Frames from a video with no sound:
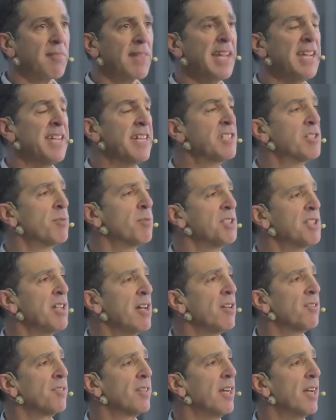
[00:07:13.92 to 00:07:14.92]
And as a
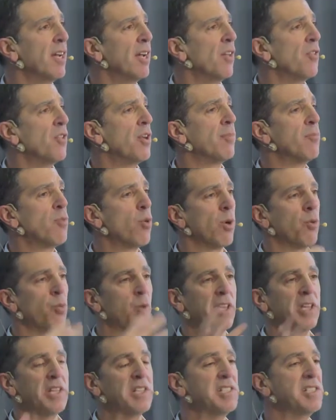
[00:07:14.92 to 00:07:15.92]
result, they're more
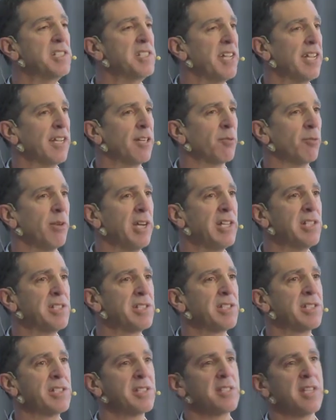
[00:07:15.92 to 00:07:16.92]
willing to take
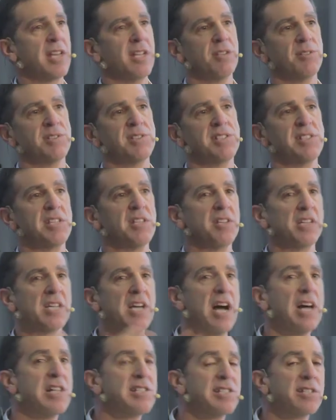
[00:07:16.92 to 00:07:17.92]
risks. They don't see the
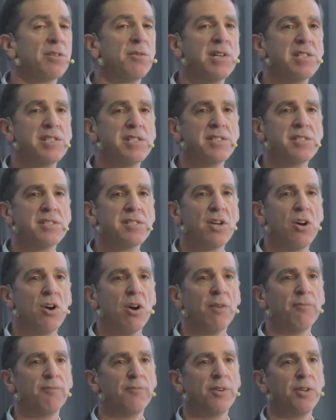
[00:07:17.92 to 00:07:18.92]
consequences as
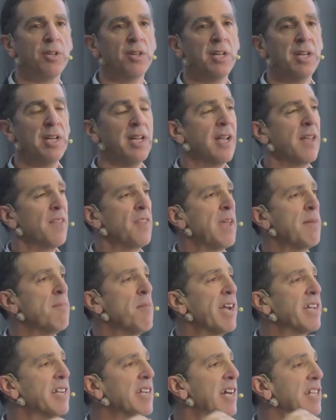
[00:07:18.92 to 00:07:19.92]
harmful. They
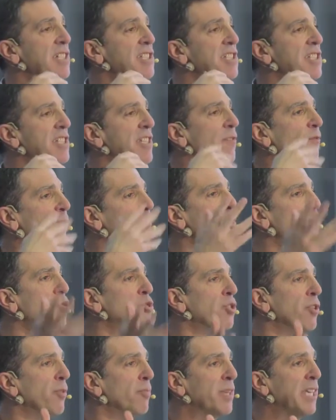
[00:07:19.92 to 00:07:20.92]
might not see
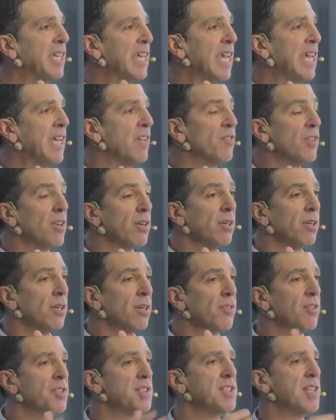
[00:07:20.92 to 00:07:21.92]
future behavior
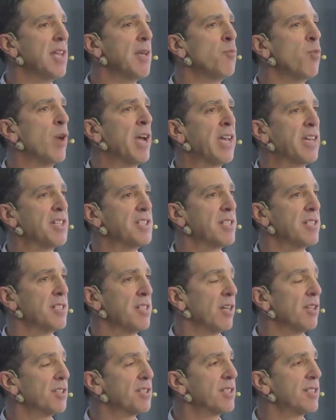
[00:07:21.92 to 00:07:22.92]
the same way as
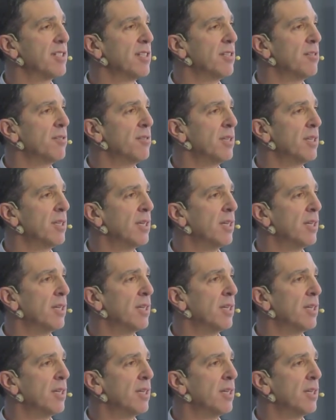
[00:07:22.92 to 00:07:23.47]
adults do.